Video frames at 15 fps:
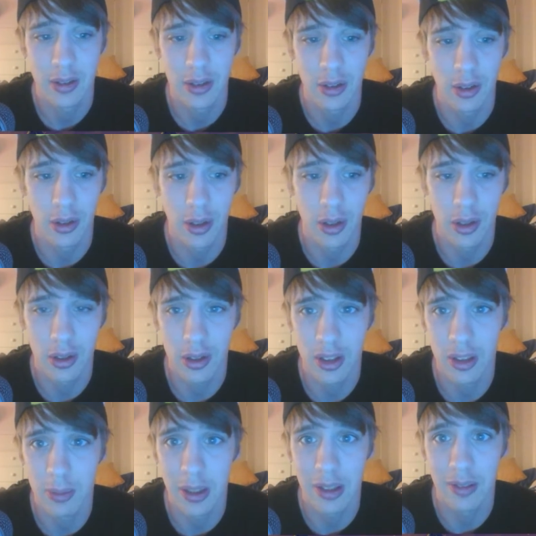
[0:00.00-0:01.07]
They're all going to
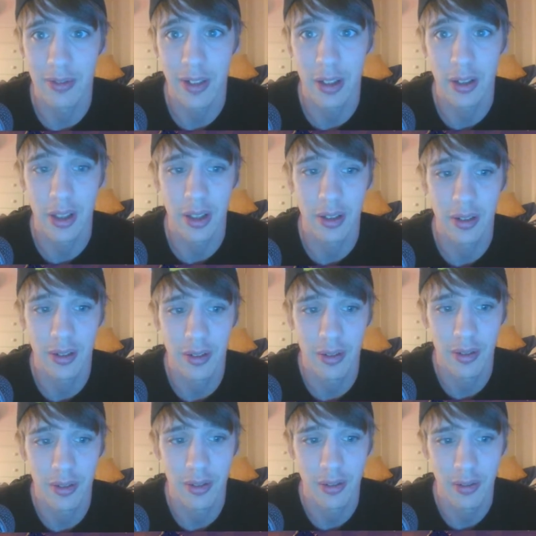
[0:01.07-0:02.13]
be very,
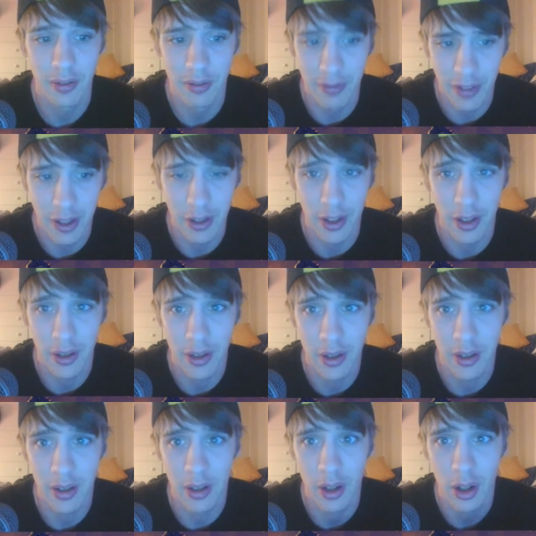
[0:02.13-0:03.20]
very
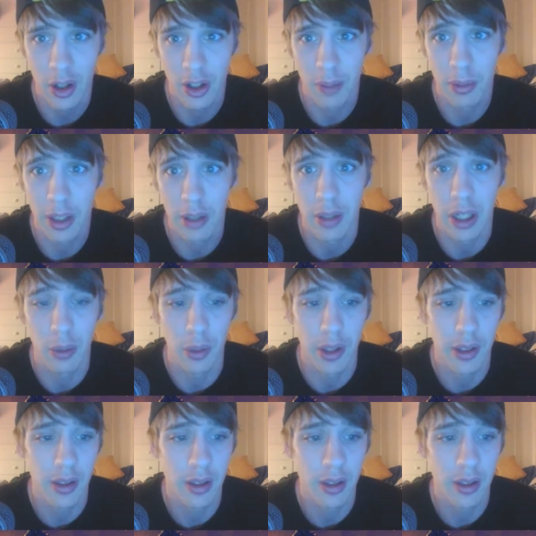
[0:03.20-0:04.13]
hard to play around with.